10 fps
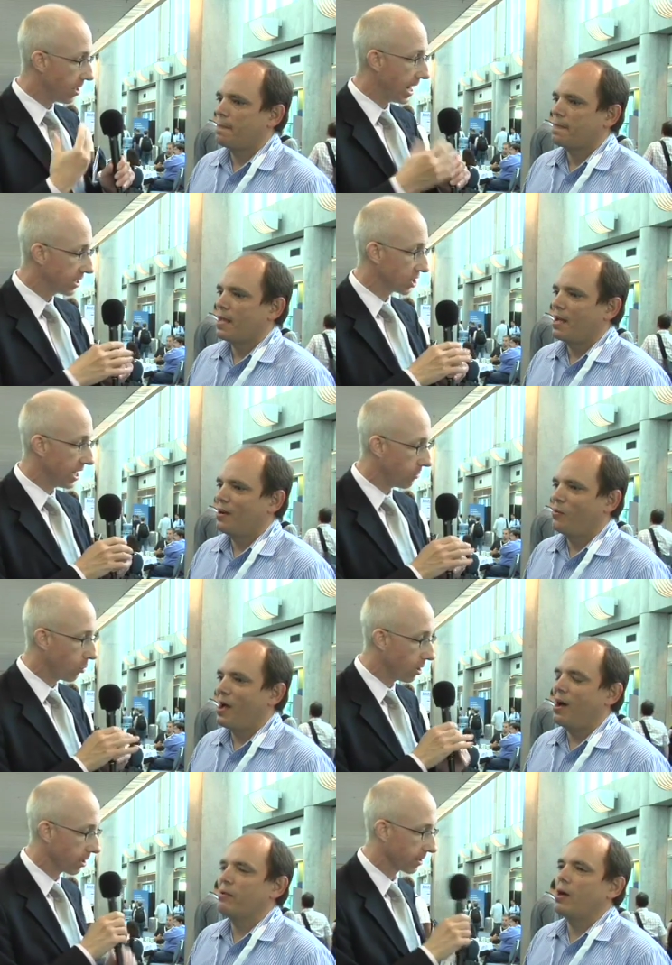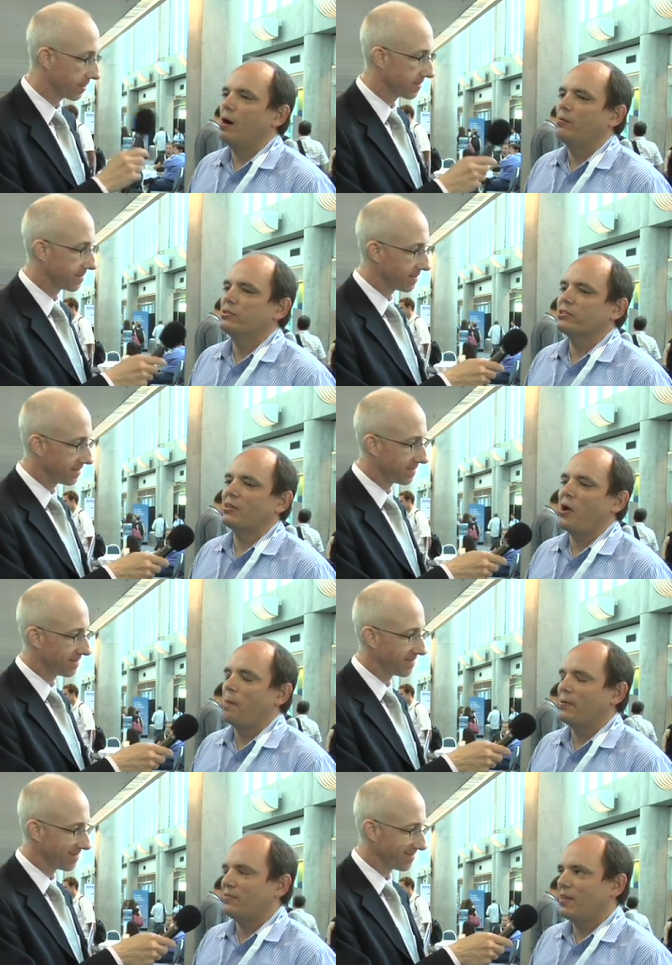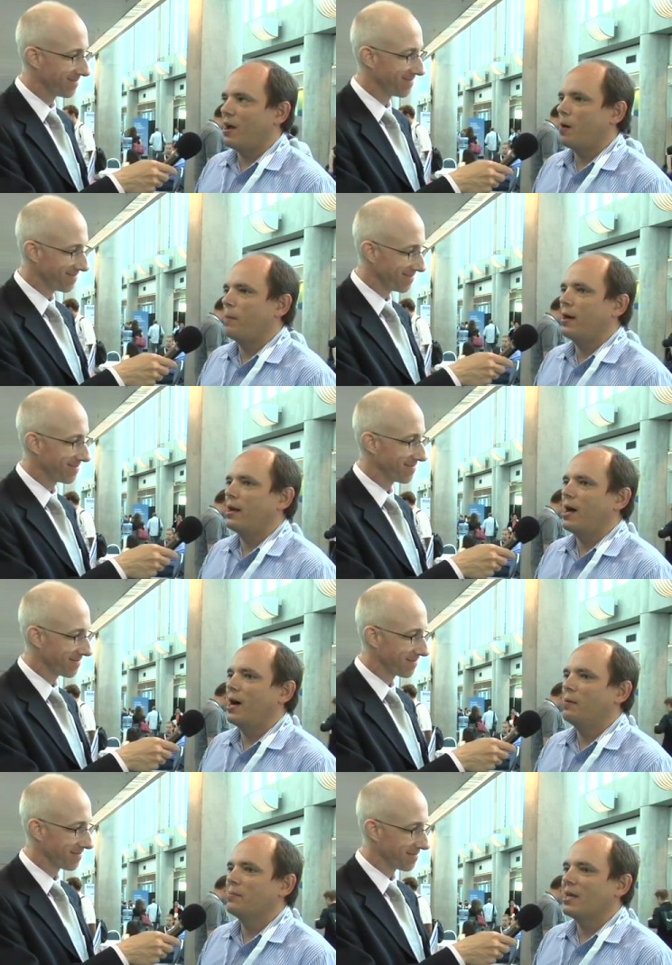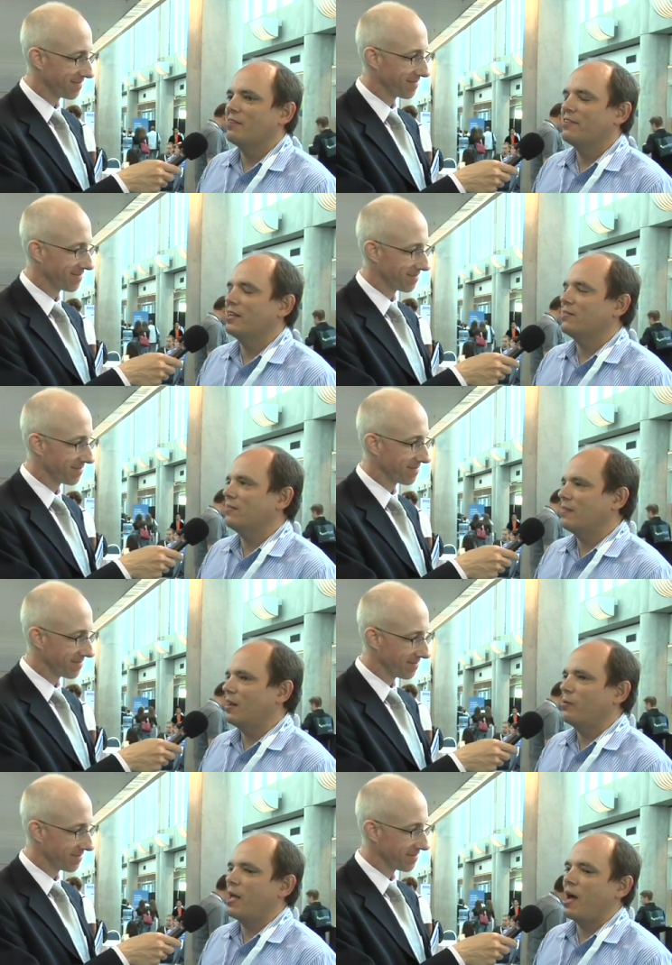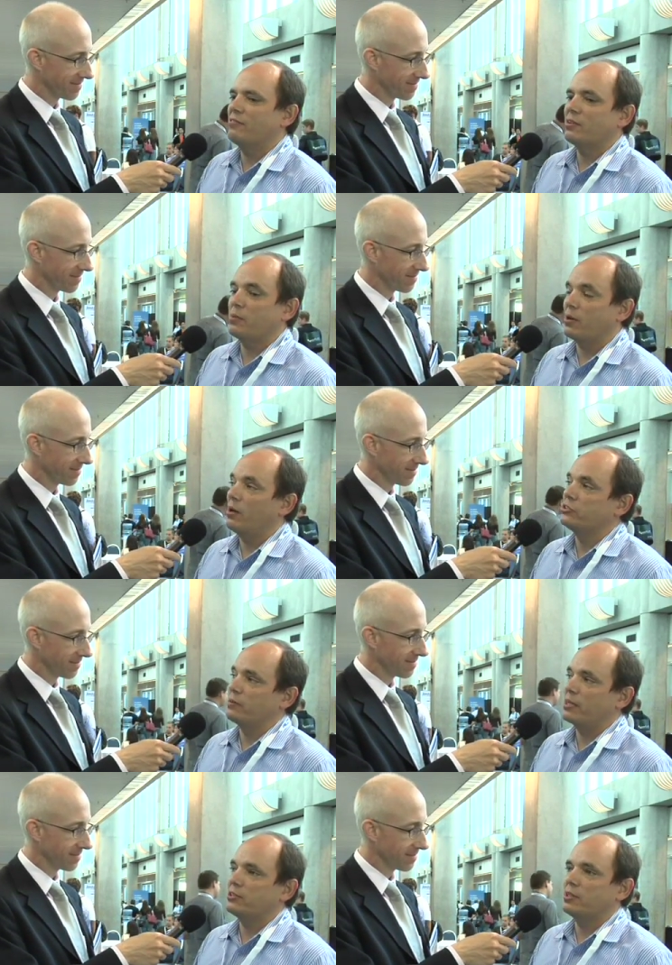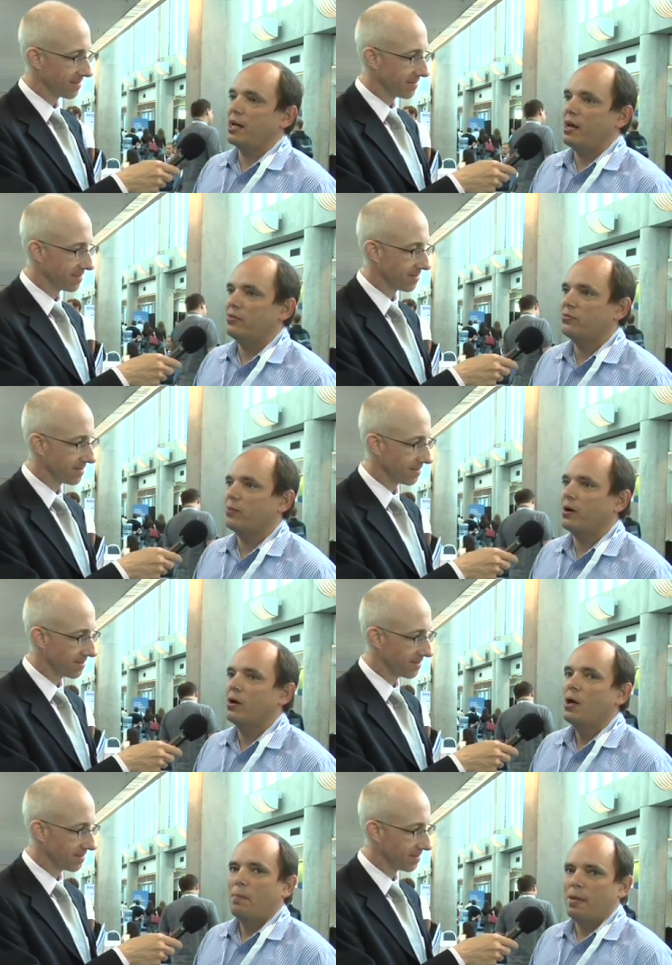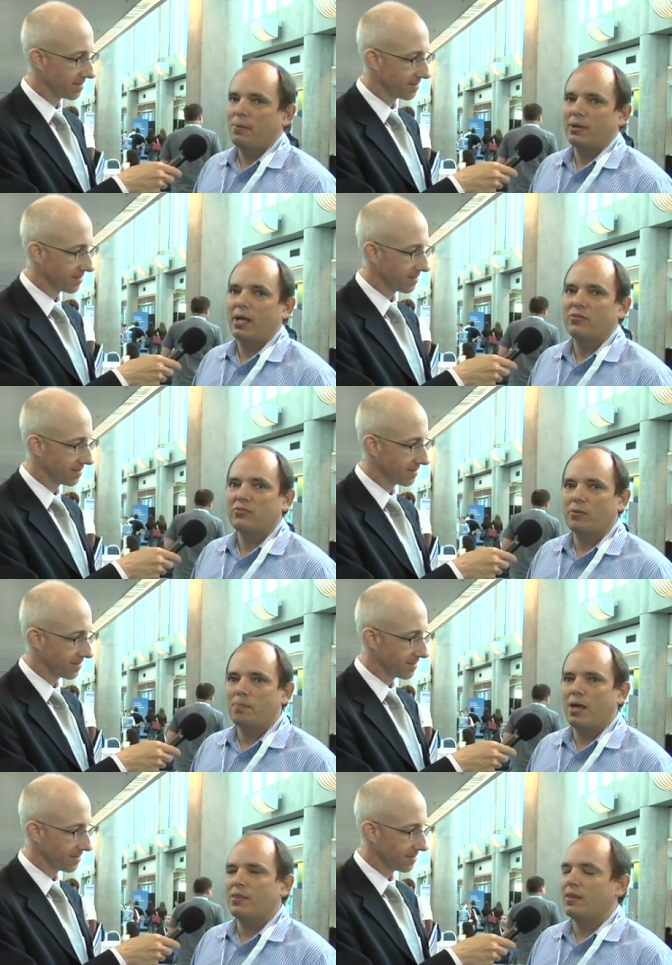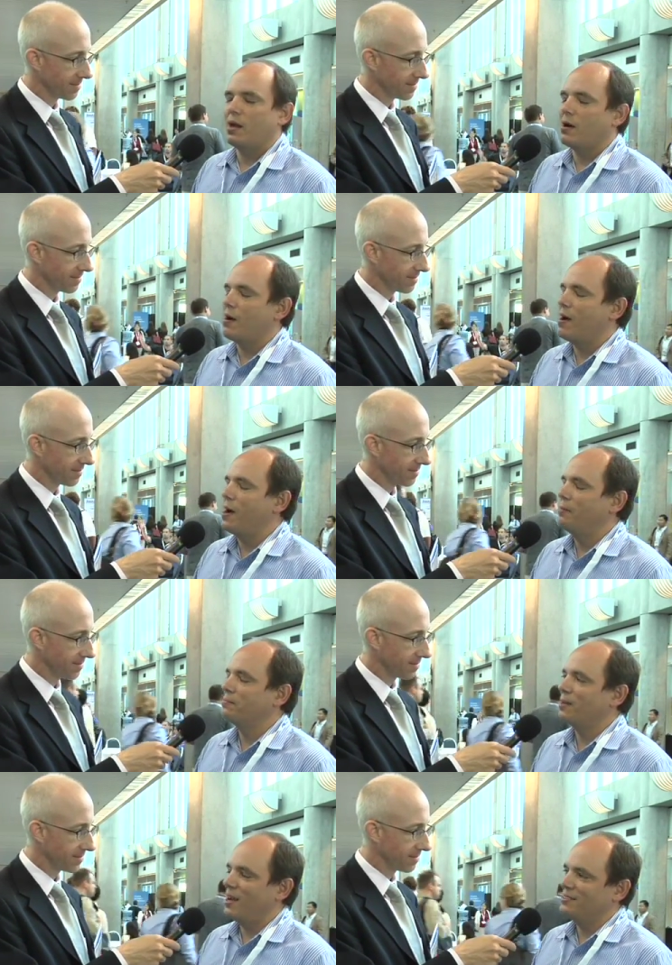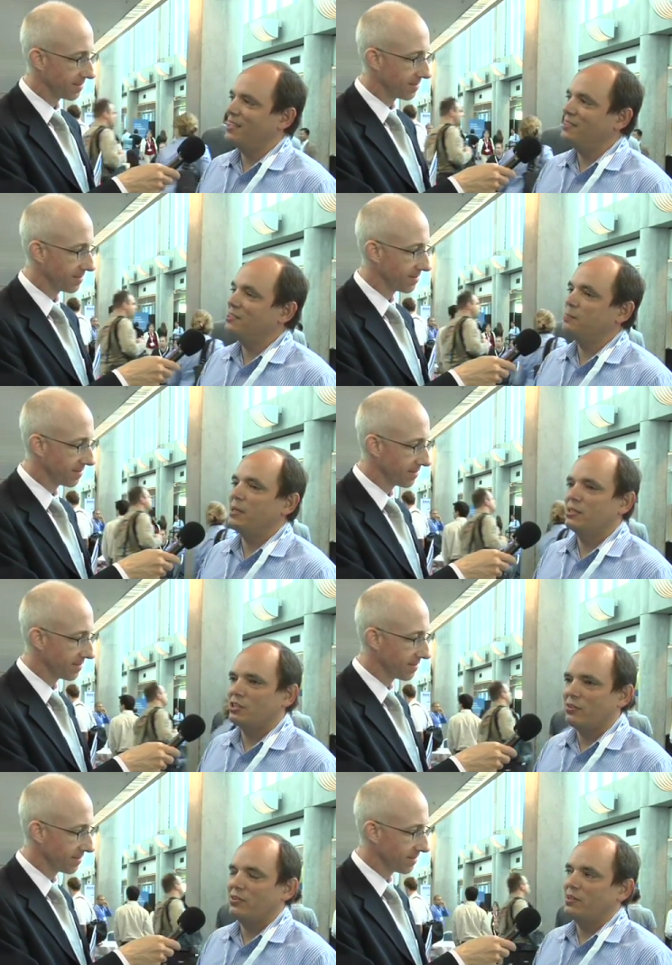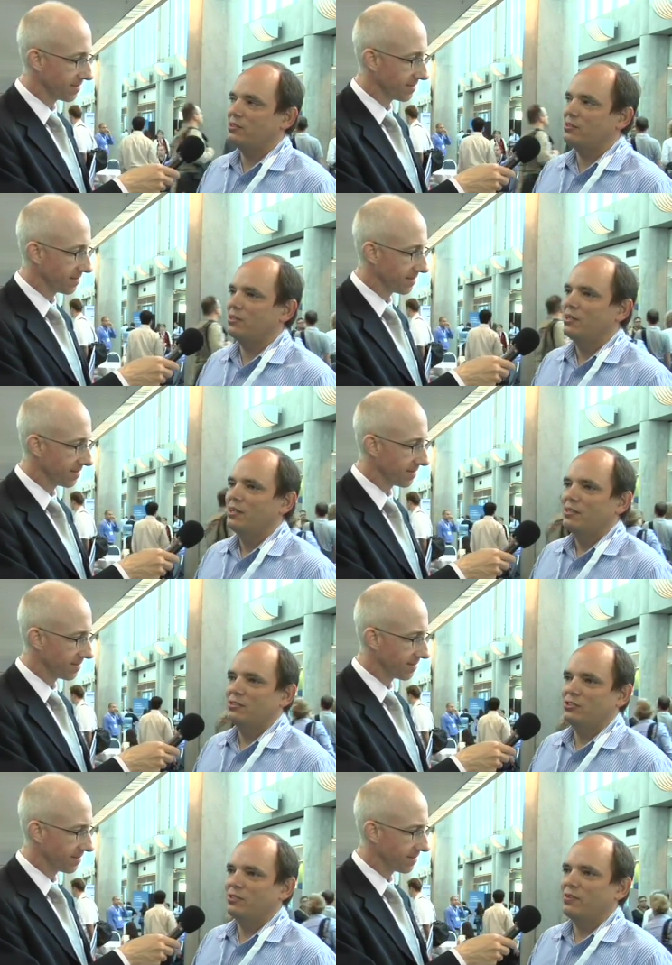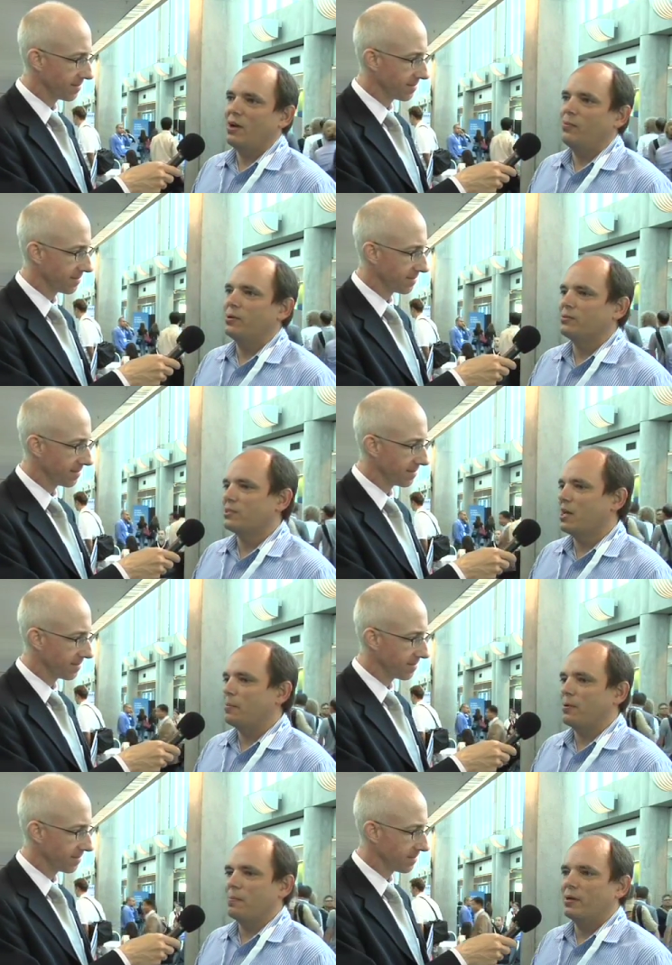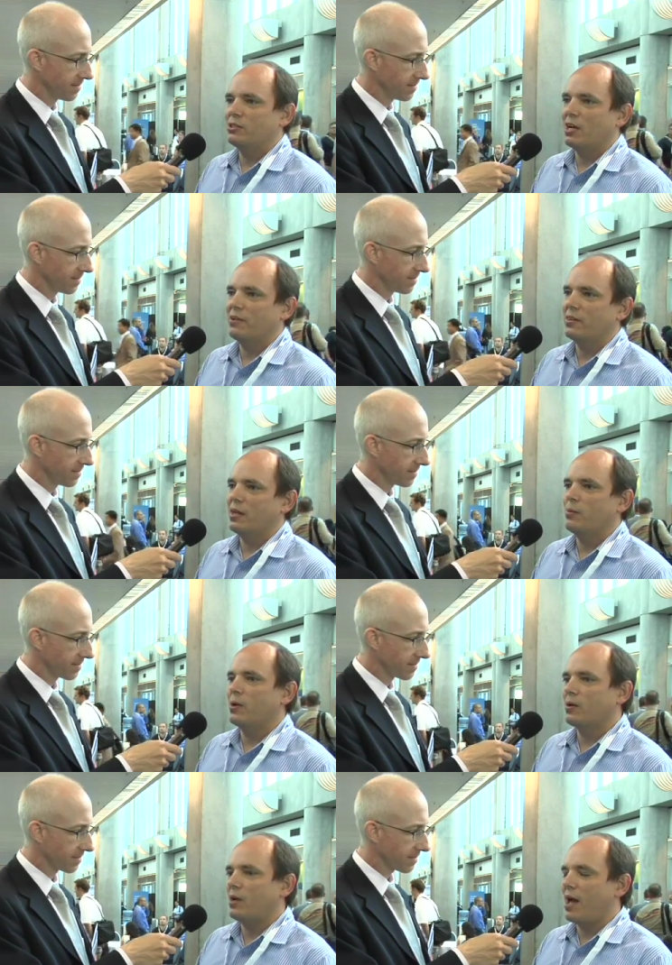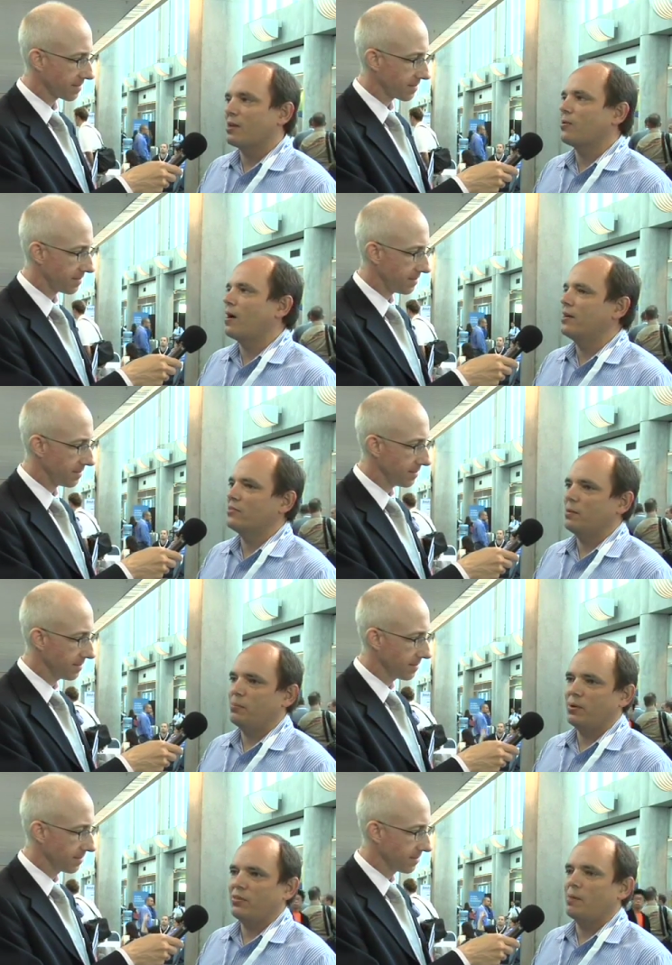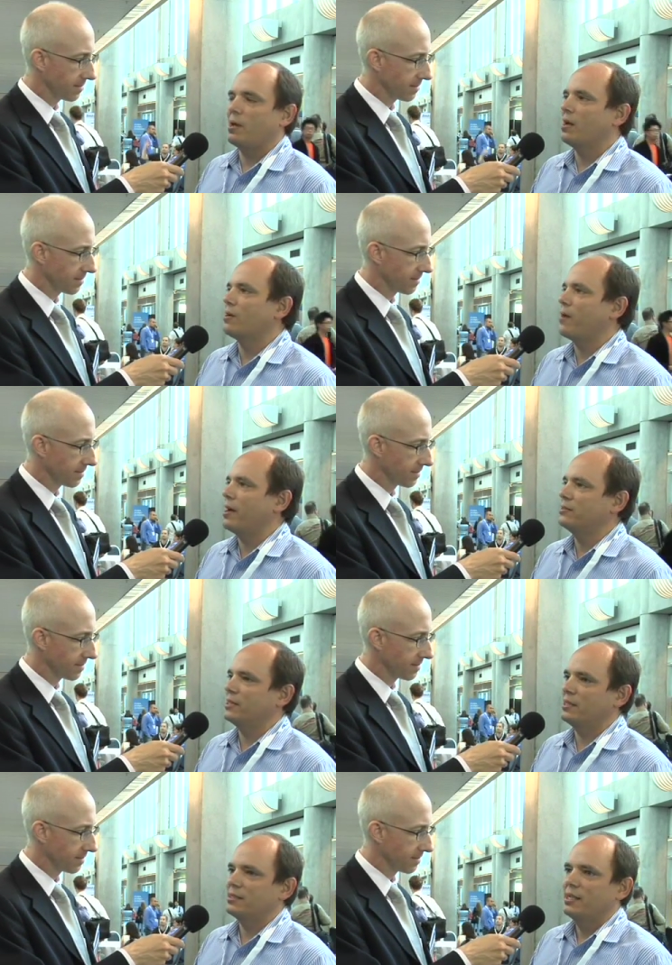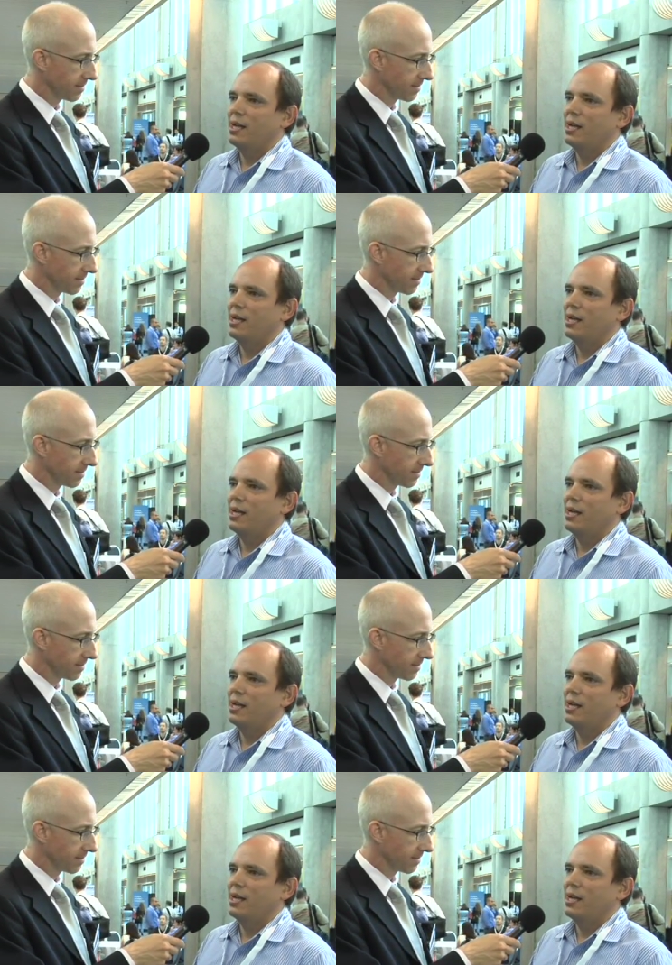Speaker 1: or how does that
Speaker 2: well, work? We, hope, we certainly hope it's there, but um, if it isn't there, we have something called director accounts where people can submit their um, content to be ingested into the Truveo. We'll take pretty much everything. We categorize it, put a thumbnail around it,